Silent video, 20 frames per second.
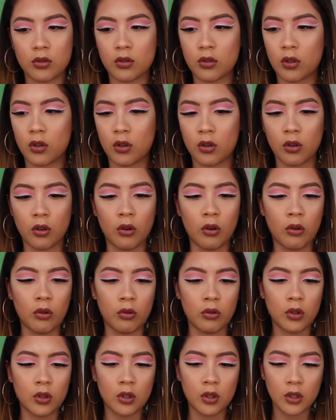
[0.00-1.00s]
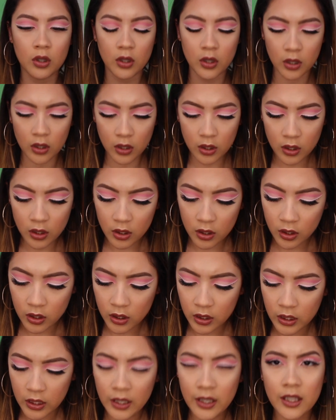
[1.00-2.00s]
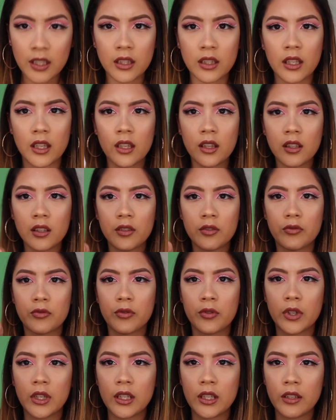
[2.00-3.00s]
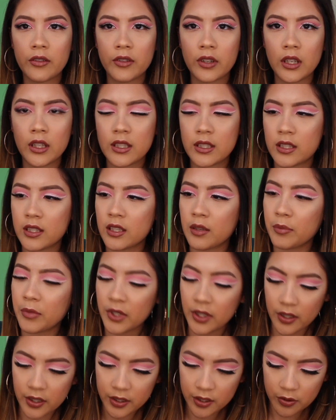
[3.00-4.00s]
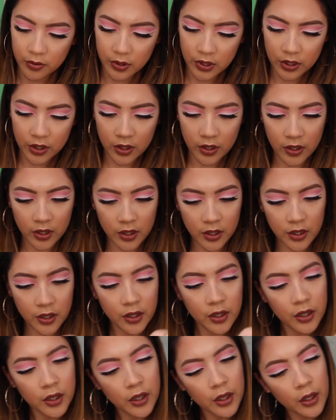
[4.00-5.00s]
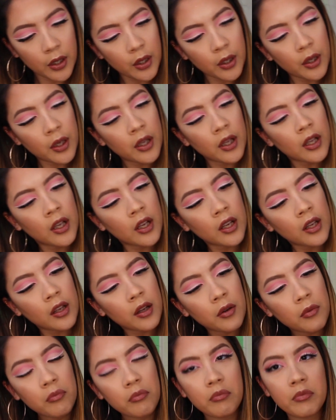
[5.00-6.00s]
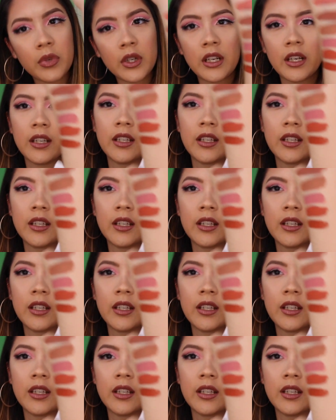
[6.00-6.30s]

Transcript: So they look really similar to each other, but